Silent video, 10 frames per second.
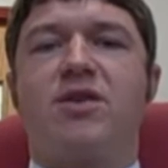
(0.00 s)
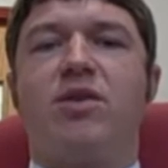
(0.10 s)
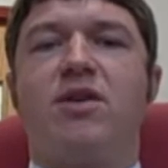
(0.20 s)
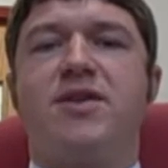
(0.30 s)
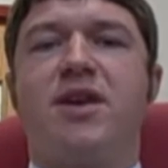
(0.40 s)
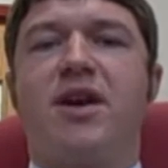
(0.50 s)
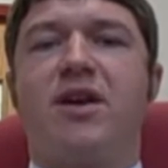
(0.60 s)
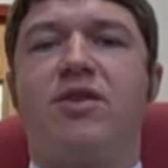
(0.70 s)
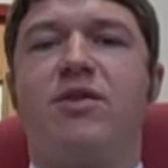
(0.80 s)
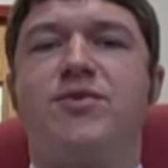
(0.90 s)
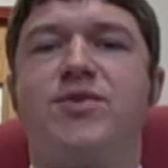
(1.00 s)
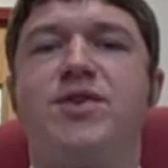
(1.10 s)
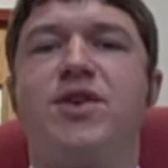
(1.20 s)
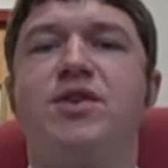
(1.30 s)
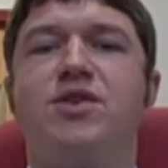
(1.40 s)
Quality and Outcomes
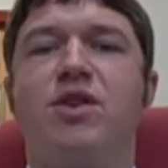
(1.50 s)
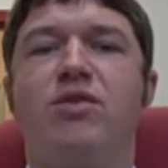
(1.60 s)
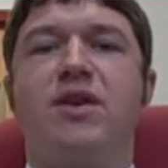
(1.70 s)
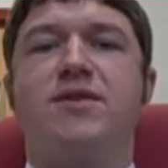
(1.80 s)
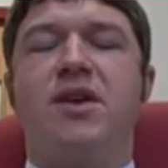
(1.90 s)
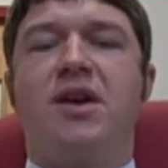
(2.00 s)
Research Unit